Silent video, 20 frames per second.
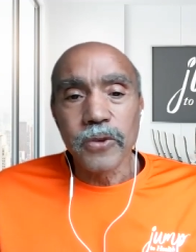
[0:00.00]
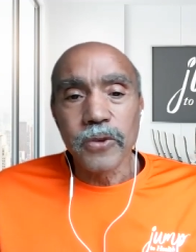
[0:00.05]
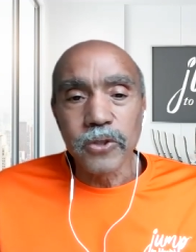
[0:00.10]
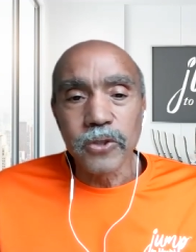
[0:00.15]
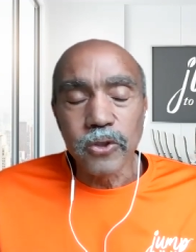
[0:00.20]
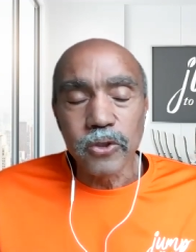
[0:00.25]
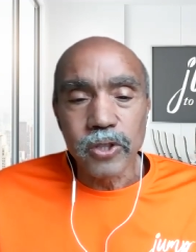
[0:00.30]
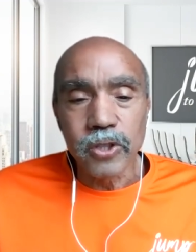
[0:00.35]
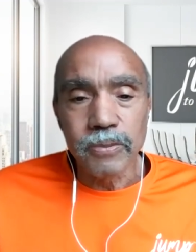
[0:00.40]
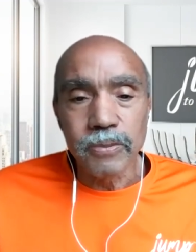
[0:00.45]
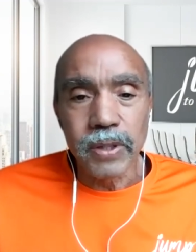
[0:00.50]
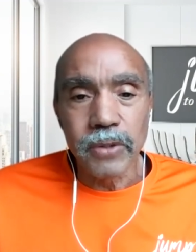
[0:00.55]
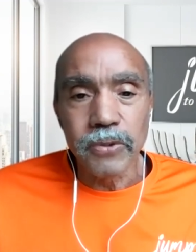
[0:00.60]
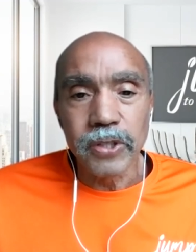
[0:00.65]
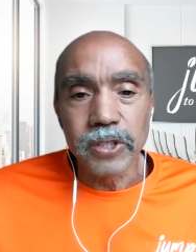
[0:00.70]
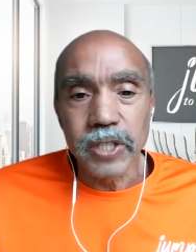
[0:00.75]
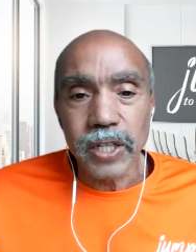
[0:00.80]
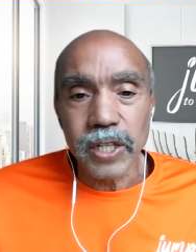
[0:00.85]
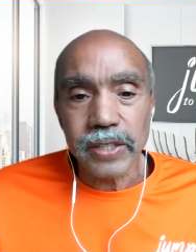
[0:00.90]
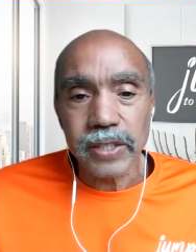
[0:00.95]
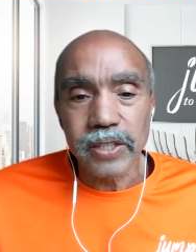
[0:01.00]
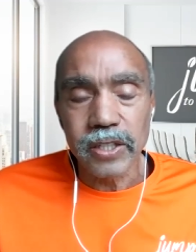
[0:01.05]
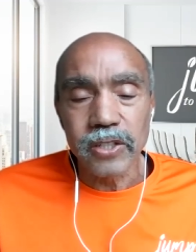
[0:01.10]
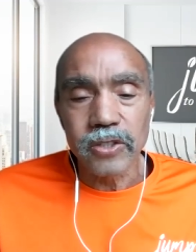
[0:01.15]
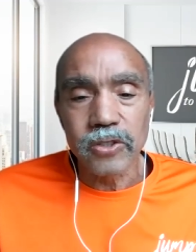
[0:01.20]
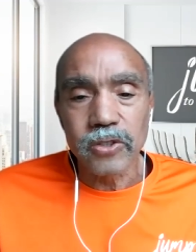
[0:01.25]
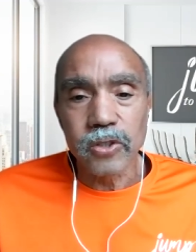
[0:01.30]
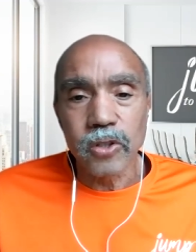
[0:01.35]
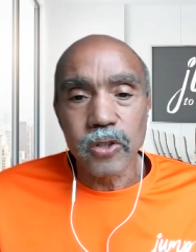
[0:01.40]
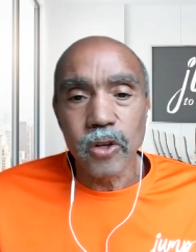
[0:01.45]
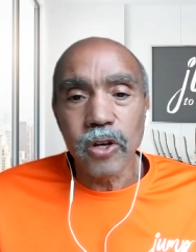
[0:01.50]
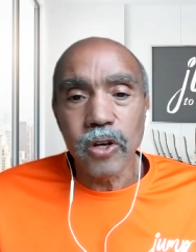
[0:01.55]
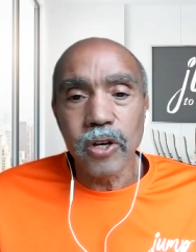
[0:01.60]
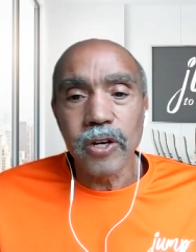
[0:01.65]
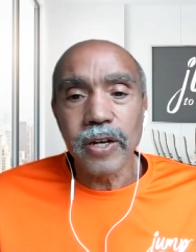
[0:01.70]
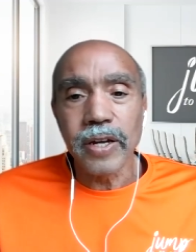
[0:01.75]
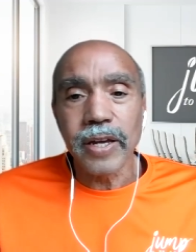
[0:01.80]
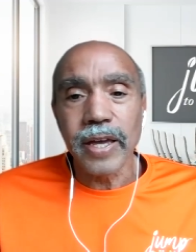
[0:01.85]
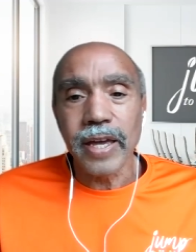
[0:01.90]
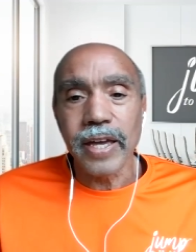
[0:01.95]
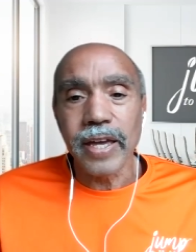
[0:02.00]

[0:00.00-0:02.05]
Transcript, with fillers: for you to be rejected as long